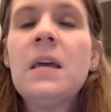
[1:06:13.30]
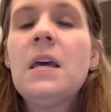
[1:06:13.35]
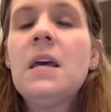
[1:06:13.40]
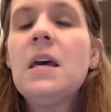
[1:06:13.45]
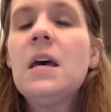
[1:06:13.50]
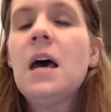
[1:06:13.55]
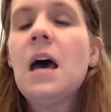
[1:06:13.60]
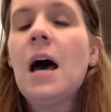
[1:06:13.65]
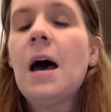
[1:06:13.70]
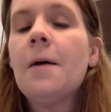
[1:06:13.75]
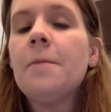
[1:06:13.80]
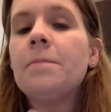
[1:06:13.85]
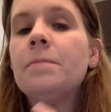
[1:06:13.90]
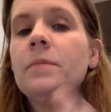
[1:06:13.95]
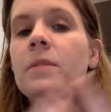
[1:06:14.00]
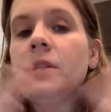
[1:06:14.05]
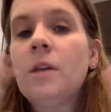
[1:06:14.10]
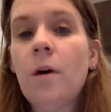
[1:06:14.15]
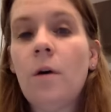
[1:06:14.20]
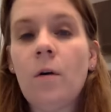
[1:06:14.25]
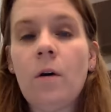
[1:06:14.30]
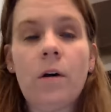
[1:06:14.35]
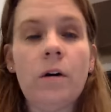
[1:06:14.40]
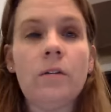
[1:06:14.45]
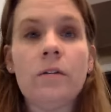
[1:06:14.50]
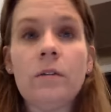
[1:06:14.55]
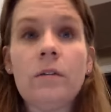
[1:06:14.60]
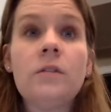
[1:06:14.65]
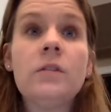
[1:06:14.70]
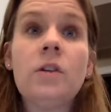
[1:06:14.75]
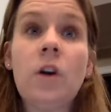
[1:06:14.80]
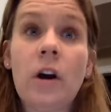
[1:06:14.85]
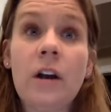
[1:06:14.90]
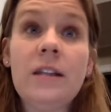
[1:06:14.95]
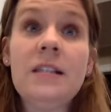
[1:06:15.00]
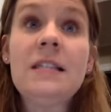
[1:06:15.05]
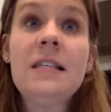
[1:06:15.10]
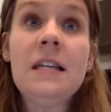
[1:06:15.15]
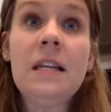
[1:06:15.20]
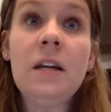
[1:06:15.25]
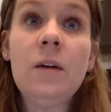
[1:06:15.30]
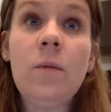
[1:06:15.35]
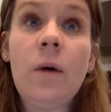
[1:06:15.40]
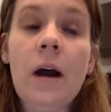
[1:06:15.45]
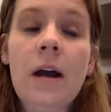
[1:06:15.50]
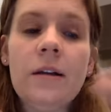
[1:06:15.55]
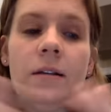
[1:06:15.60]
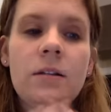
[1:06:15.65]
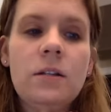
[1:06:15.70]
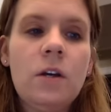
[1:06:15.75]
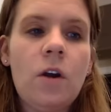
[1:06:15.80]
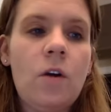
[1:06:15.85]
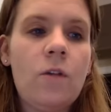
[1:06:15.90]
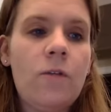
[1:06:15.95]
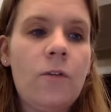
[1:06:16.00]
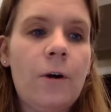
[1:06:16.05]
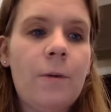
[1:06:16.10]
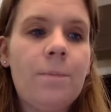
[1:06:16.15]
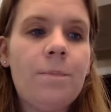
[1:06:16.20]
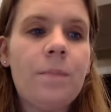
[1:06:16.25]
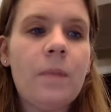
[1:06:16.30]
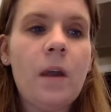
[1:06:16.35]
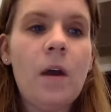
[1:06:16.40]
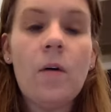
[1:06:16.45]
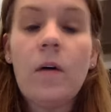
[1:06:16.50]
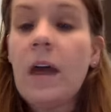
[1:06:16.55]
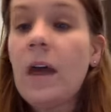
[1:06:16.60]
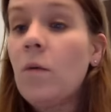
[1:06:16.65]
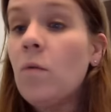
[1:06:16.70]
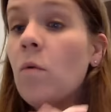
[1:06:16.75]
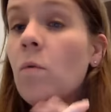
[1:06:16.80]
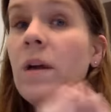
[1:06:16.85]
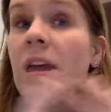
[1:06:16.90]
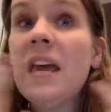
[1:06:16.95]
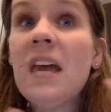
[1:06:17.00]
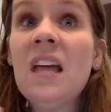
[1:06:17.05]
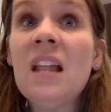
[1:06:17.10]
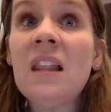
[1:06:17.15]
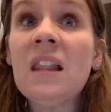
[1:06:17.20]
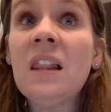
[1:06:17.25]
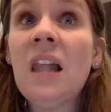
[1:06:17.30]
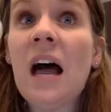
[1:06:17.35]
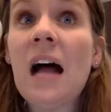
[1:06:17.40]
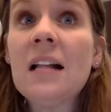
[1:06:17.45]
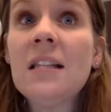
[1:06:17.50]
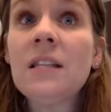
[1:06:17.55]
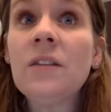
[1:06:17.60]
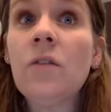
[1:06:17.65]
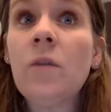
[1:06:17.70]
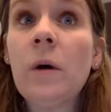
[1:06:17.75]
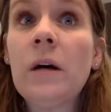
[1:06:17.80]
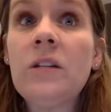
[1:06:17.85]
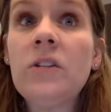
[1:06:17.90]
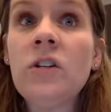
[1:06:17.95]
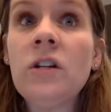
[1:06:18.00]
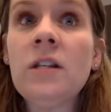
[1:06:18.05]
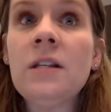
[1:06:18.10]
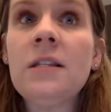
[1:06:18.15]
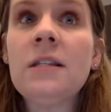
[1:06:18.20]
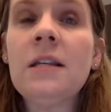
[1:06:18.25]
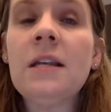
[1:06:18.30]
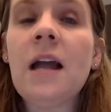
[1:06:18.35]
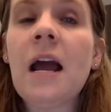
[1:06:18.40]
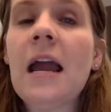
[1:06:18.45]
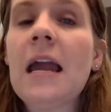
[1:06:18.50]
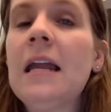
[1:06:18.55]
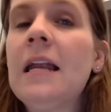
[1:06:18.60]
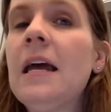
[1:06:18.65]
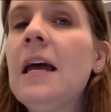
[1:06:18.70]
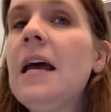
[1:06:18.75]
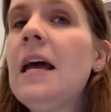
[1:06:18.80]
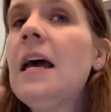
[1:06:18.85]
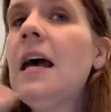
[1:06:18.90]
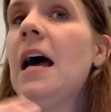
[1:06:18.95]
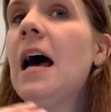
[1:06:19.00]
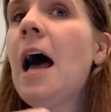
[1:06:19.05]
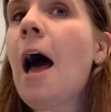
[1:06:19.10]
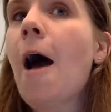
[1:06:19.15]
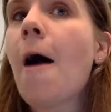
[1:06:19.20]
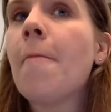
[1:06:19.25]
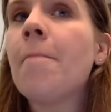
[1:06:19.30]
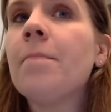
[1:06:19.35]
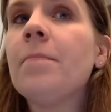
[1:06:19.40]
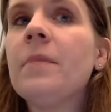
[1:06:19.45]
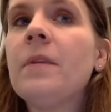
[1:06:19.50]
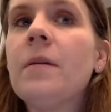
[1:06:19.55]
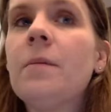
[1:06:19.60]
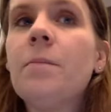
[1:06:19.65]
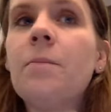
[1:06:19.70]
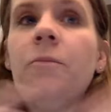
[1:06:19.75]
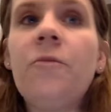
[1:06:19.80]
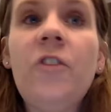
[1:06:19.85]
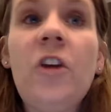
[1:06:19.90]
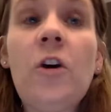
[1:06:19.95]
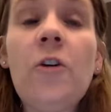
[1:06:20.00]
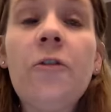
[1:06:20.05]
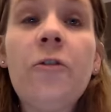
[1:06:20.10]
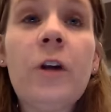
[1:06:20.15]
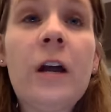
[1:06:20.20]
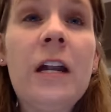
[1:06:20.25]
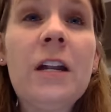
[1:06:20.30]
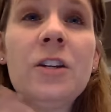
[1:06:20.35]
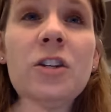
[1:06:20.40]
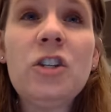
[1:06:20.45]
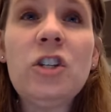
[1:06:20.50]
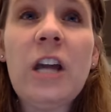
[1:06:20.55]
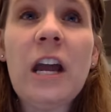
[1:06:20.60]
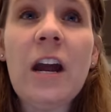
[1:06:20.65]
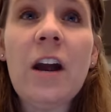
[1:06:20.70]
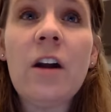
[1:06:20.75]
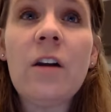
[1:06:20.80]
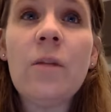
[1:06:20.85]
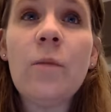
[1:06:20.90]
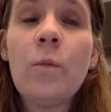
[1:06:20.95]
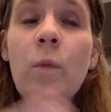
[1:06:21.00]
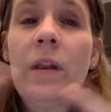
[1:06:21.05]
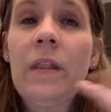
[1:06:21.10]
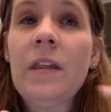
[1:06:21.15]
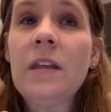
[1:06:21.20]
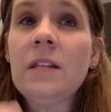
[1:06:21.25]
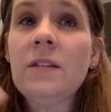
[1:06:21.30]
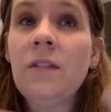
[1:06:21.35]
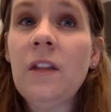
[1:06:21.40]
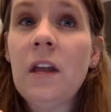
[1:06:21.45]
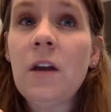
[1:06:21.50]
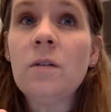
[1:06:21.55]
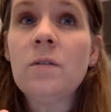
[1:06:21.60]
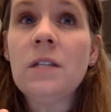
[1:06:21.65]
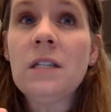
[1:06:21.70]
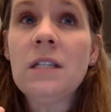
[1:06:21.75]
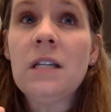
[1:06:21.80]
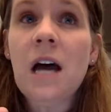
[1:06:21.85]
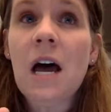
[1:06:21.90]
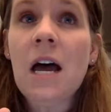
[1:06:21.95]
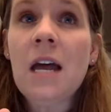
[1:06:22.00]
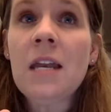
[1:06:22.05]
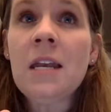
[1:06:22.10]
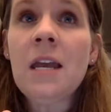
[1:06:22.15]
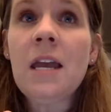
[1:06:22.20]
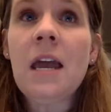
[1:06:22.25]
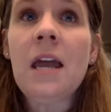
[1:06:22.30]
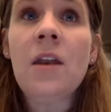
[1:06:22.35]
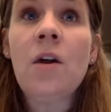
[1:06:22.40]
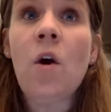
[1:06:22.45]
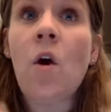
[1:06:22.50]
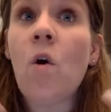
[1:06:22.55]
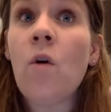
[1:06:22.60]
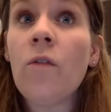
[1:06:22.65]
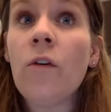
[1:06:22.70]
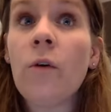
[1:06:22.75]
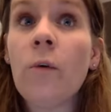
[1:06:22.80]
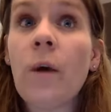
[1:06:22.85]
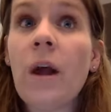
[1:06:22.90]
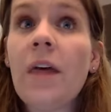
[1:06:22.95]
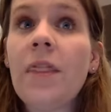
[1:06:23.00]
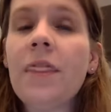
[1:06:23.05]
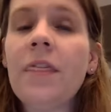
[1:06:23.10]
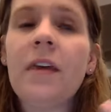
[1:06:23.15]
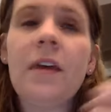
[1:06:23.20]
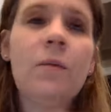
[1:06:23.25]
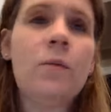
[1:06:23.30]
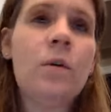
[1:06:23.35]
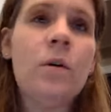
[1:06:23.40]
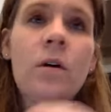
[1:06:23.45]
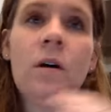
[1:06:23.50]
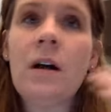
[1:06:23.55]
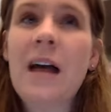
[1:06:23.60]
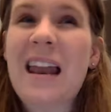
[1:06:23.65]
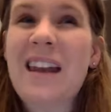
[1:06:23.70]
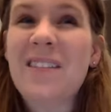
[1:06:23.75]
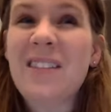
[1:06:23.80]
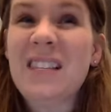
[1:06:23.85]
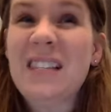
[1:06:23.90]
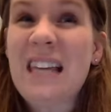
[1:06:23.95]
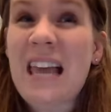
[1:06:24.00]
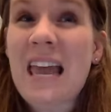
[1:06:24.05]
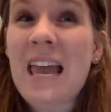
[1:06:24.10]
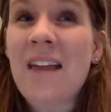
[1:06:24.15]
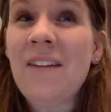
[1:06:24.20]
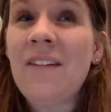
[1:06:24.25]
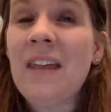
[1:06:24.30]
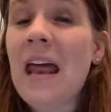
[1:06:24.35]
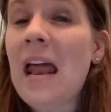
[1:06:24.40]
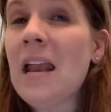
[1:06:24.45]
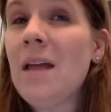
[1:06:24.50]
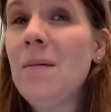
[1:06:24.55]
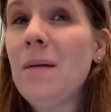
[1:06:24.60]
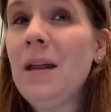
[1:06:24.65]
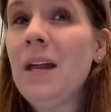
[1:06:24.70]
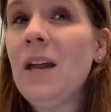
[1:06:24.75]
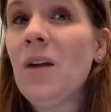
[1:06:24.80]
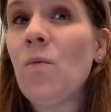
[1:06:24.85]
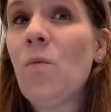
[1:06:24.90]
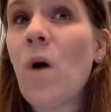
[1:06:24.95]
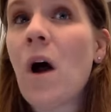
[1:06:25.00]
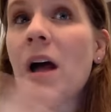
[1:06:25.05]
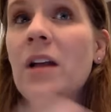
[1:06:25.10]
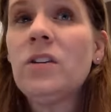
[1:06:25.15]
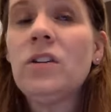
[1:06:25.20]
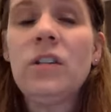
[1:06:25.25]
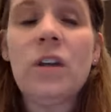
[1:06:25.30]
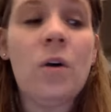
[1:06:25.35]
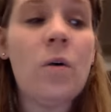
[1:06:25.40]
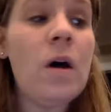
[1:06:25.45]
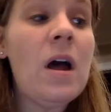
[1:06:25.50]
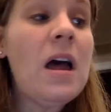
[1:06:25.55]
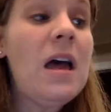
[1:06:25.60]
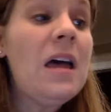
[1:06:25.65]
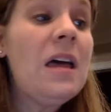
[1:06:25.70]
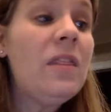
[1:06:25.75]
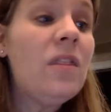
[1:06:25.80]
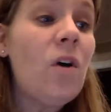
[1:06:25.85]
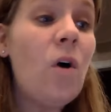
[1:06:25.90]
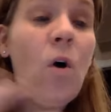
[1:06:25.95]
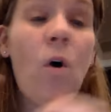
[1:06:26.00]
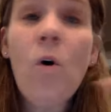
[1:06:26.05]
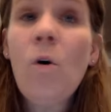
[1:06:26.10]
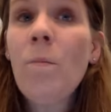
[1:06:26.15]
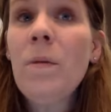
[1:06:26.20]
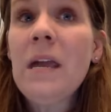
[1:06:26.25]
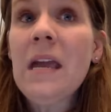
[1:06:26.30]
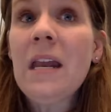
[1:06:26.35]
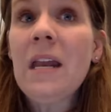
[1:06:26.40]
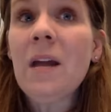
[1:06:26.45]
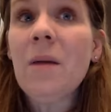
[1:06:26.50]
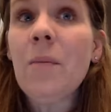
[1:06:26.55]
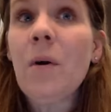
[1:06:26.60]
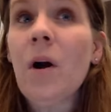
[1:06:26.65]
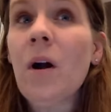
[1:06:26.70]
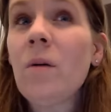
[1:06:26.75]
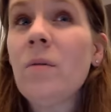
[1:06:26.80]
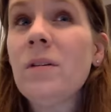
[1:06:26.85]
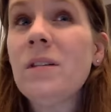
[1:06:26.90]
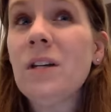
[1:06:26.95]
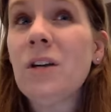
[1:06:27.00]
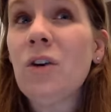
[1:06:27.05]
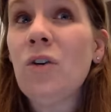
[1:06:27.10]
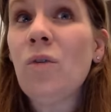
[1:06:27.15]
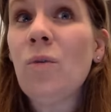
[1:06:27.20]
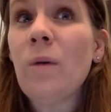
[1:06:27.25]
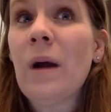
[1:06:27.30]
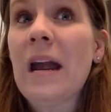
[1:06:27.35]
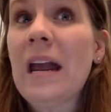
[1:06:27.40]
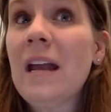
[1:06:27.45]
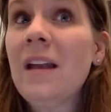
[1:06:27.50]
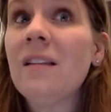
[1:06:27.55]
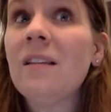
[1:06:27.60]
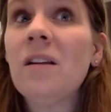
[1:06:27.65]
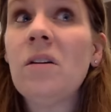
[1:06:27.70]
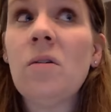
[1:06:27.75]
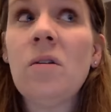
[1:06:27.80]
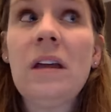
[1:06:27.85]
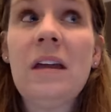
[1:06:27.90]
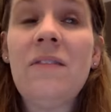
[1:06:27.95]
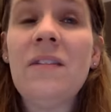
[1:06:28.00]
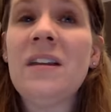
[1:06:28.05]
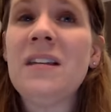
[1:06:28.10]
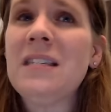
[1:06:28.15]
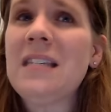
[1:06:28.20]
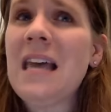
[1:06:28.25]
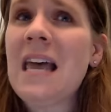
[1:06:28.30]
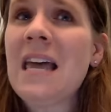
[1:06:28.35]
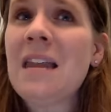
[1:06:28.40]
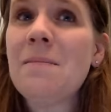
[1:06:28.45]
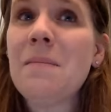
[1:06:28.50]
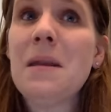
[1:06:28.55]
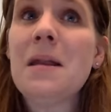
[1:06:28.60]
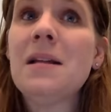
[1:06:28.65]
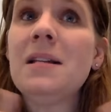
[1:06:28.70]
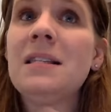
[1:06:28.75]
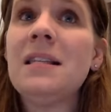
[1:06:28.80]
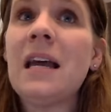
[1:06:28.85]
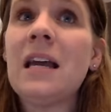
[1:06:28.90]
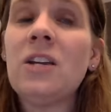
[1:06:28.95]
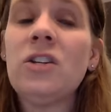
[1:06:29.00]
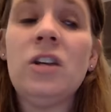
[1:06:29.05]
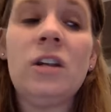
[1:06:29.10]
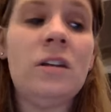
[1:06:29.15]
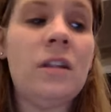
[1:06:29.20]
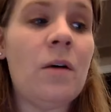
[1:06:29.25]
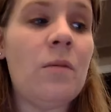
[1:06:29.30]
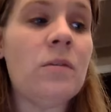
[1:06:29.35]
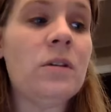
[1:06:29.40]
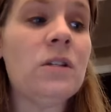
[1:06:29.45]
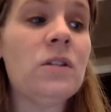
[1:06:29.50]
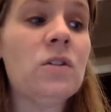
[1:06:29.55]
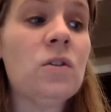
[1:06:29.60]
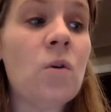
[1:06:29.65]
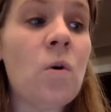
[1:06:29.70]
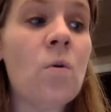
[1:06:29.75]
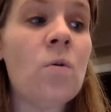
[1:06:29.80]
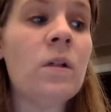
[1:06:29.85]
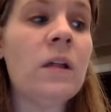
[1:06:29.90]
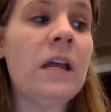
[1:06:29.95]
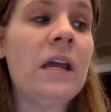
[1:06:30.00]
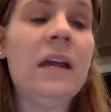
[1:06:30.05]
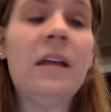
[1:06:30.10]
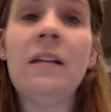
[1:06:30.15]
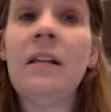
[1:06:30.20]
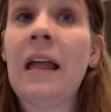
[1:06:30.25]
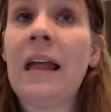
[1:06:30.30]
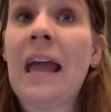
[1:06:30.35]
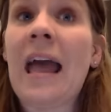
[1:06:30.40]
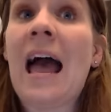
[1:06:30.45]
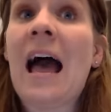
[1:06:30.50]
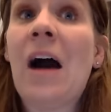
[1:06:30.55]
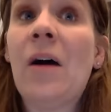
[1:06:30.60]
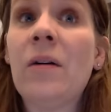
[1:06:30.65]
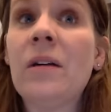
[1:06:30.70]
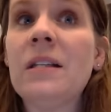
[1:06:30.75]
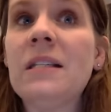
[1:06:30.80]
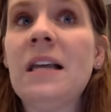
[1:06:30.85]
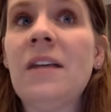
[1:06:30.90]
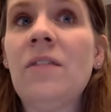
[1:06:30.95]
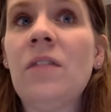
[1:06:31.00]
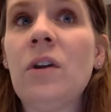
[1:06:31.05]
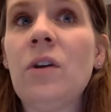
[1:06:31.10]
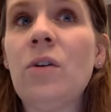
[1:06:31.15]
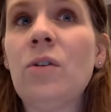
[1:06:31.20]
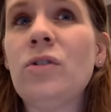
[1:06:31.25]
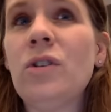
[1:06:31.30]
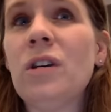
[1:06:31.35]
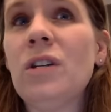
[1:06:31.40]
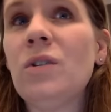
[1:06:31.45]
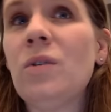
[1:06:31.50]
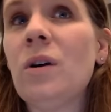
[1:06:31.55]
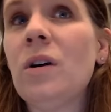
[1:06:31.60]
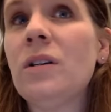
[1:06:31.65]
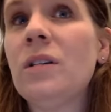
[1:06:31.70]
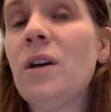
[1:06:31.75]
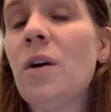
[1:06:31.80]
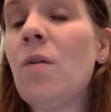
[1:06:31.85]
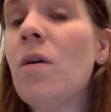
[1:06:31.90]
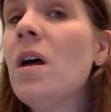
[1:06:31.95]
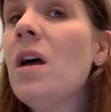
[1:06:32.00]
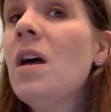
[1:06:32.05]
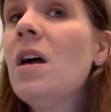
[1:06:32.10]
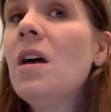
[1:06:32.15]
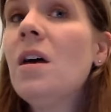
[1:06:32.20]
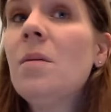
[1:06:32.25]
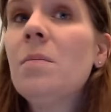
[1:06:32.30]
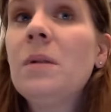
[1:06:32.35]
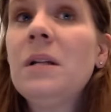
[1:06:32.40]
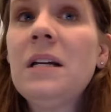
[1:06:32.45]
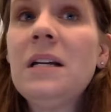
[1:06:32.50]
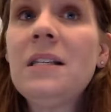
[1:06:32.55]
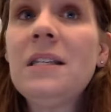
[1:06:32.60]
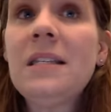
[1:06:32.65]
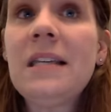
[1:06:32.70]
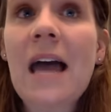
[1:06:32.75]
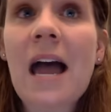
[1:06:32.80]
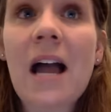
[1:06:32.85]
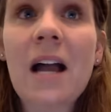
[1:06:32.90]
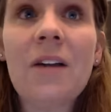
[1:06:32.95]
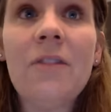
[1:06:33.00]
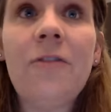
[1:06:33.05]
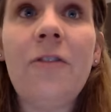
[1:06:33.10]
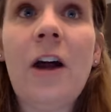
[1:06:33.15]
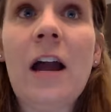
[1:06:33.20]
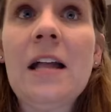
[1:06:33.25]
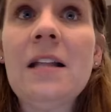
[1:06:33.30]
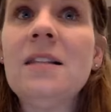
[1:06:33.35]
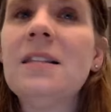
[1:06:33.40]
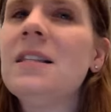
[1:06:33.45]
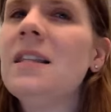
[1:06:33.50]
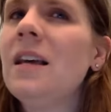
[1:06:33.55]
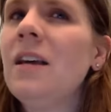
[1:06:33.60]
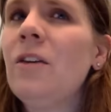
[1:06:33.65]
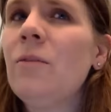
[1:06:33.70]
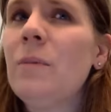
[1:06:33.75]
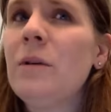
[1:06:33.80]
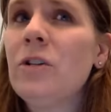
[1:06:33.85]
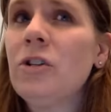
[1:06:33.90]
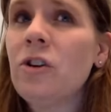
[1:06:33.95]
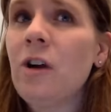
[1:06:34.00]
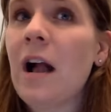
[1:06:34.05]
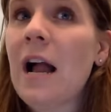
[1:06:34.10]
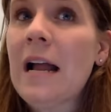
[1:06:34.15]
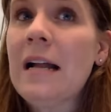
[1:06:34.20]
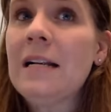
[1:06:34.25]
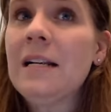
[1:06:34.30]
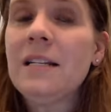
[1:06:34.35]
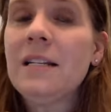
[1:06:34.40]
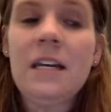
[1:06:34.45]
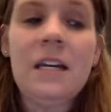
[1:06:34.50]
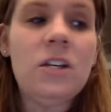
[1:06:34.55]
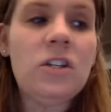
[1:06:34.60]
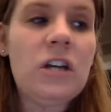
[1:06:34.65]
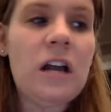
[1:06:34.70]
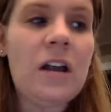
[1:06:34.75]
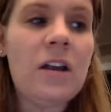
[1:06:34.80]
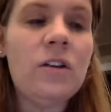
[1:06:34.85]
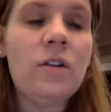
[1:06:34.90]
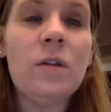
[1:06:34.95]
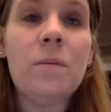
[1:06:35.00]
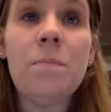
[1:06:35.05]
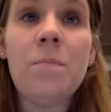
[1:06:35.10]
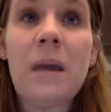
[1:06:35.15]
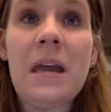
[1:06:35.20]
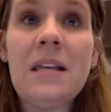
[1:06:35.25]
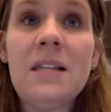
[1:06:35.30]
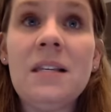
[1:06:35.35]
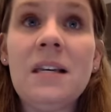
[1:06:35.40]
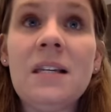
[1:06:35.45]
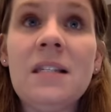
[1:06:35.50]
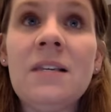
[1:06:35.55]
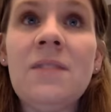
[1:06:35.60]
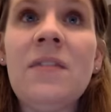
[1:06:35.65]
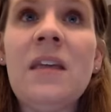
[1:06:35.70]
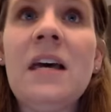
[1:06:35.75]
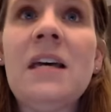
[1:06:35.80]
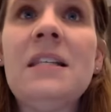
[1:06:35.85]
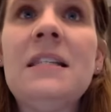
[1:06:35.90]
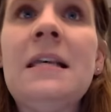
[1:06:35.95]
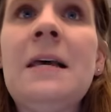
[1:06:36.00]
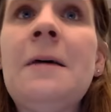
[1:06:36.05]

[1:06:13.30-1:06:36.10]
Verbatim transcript: Um, so, or sorry, city-wise to go for. Okay, well, we hit lots of questions tonight. Um, feel free to share when this video is done and over with. It will kind of save and anybody can watch. So the whole beginning part was a great little even 10 minute section that was solely like how to save in the grocery store. So please tag friends that you've been trying to teach how to do the basics of this.